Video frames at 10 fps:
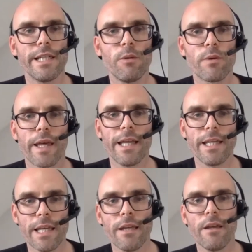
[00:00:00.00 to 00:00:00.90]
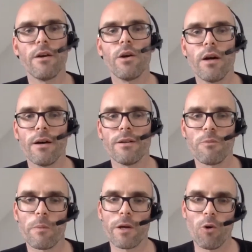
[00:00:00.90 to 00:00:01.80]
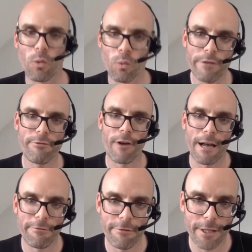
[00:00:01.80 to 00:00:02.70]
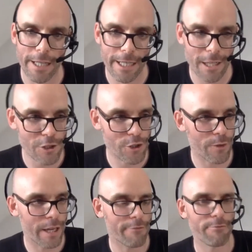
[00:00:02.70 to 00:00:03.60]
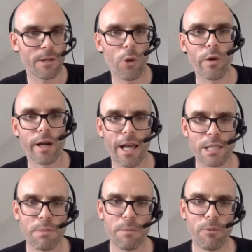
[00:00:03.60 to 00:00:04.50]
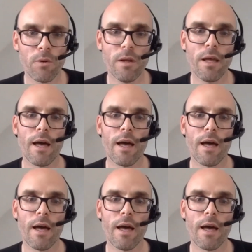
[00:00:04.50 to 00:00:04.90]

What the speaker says: with any what we call riffraff in English, so kind of lower class people.